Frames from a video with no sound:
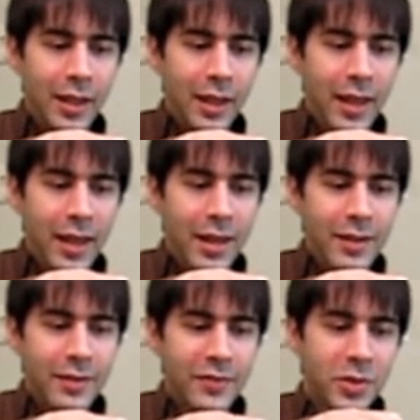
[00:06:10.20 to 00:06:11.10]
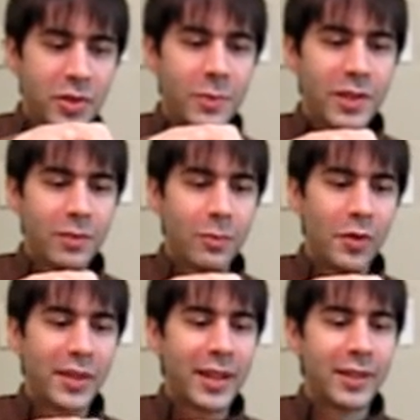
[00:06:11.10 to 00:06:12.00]
And of course we don't
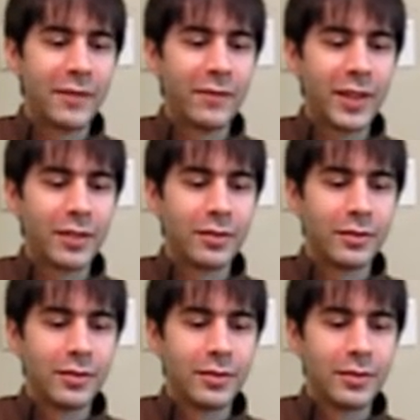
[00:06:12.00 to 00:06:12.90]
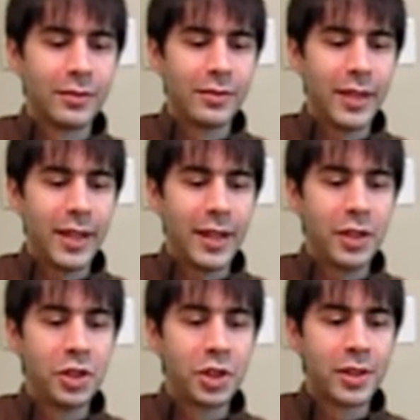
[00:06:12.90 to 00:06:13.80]
want that in the final
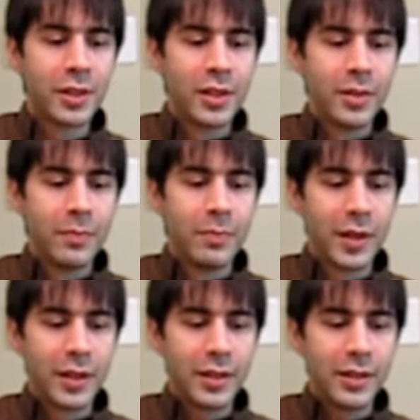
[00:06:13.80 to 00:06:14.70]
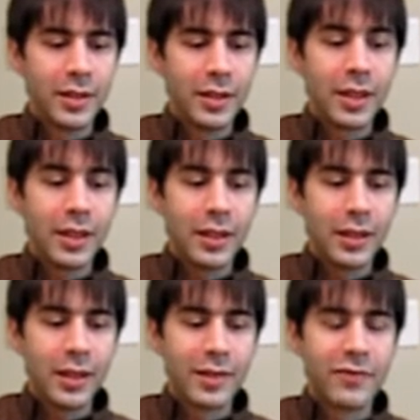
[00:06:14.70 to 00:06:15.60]
edge, but
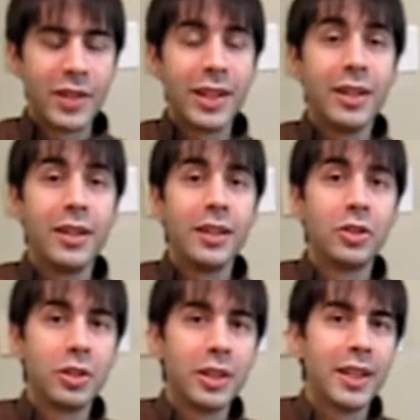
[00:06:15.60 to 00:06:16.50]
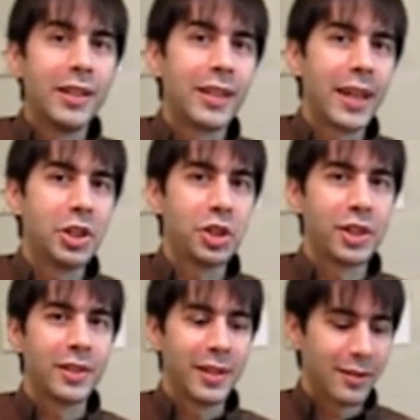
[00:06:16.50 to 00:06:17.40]
it's a very good
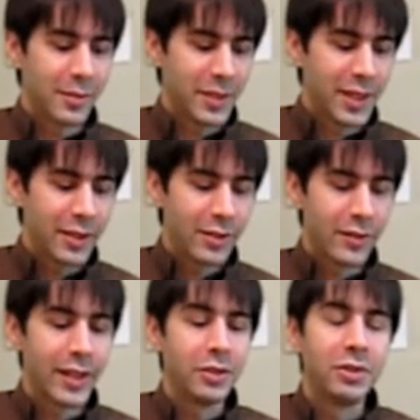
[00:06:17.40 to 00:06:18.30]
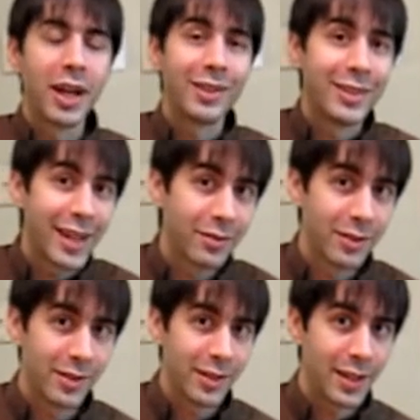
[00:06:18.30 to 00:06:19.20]
indication as a beginner that you got down
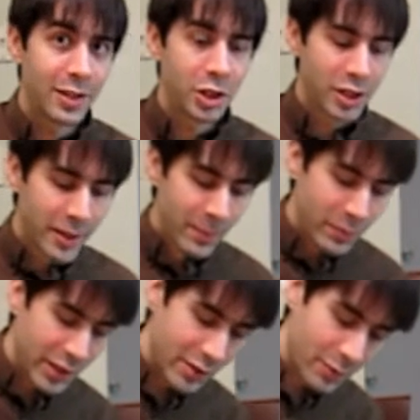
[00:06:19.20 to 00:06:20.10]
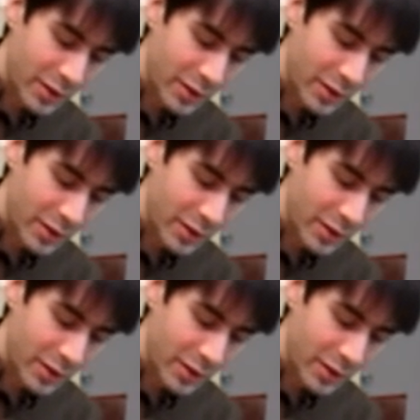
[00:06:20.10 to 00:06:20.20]
to the edge. Because